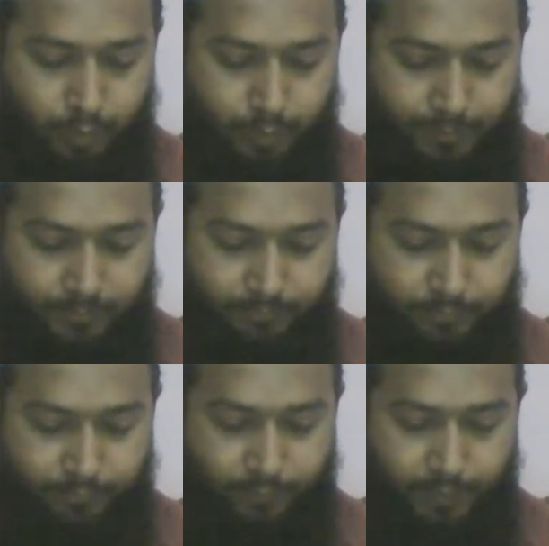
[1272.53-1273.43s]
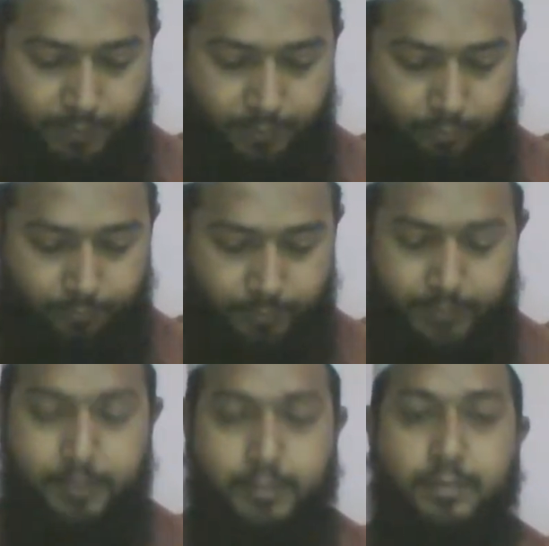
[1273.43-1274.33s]
Examples: finding of
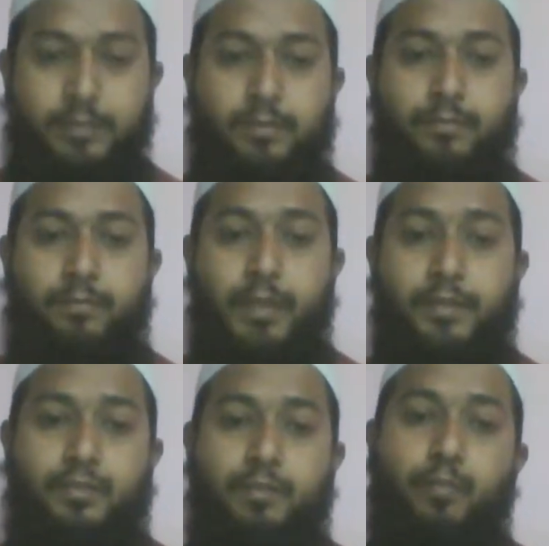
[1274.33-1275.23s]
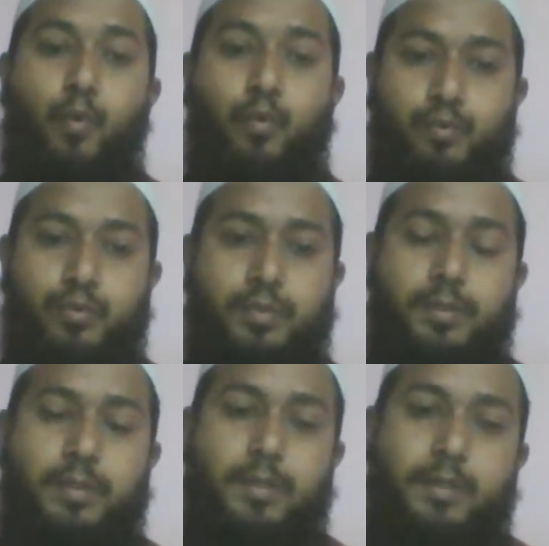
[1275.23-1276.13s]
dinosaur bones.
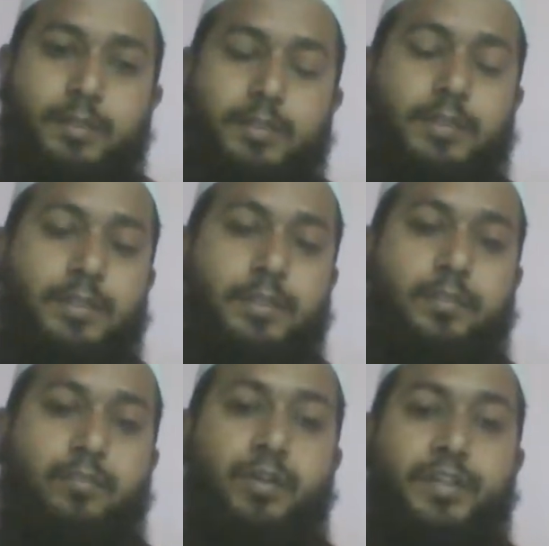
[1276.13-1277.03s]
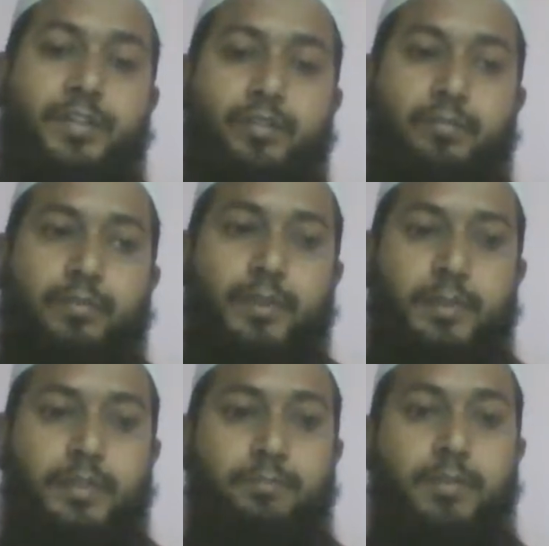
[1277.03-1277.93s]
This is called discovery.
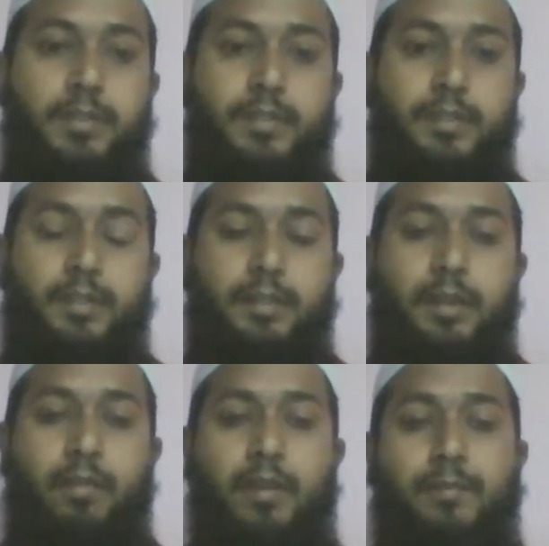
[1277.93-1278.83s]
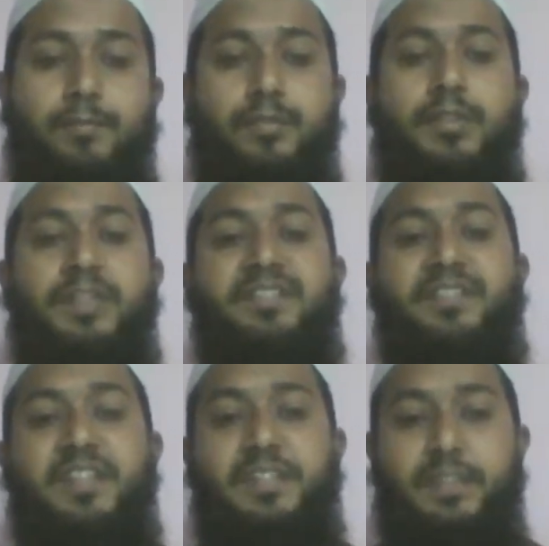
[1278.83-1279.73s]
Inversion, and now come to the
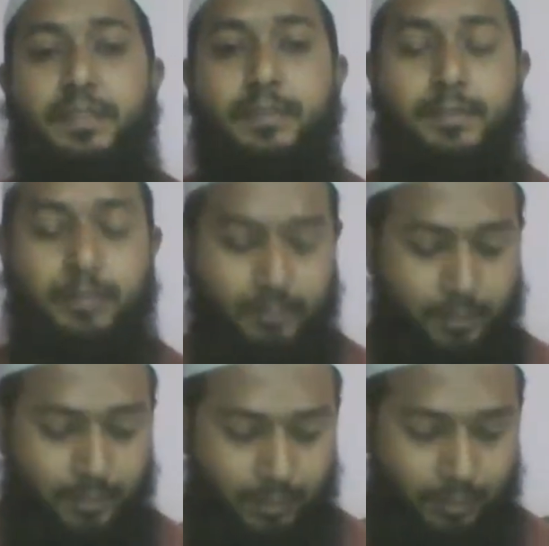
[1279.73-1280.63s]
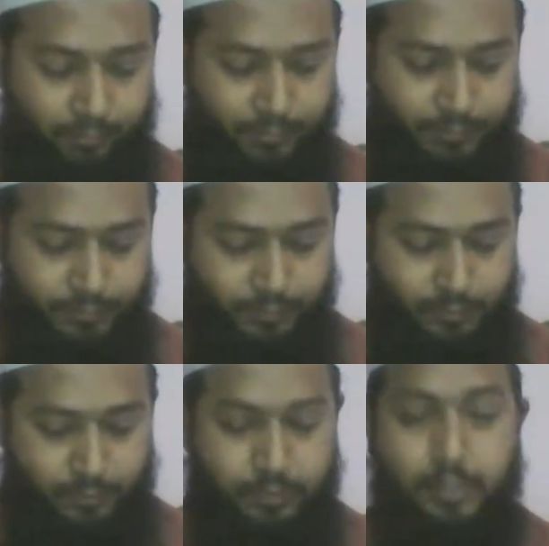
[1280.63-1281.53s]
inventions. Invention
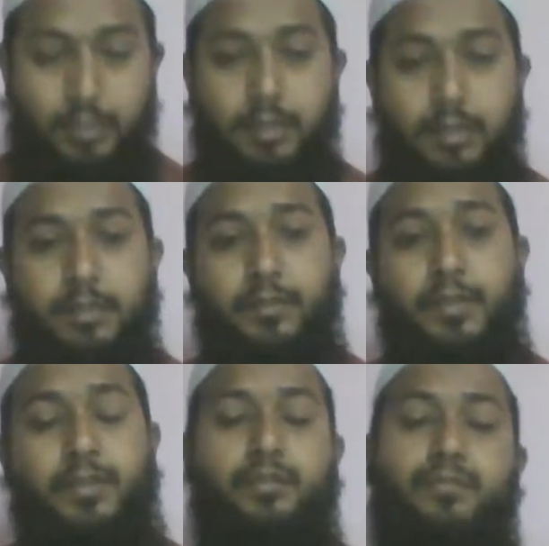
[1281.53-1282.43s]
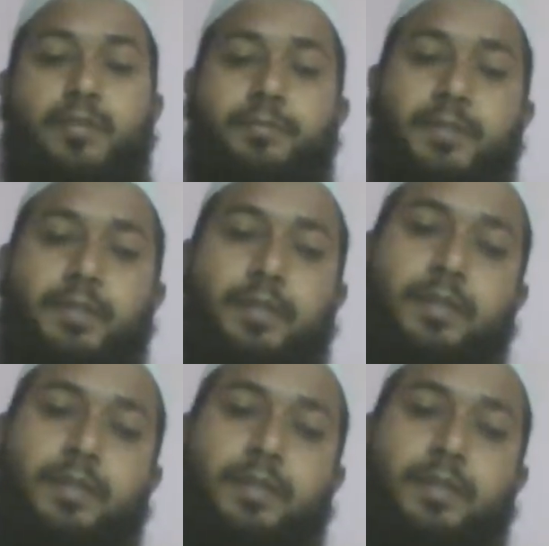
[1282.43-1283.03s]
is the creation of something.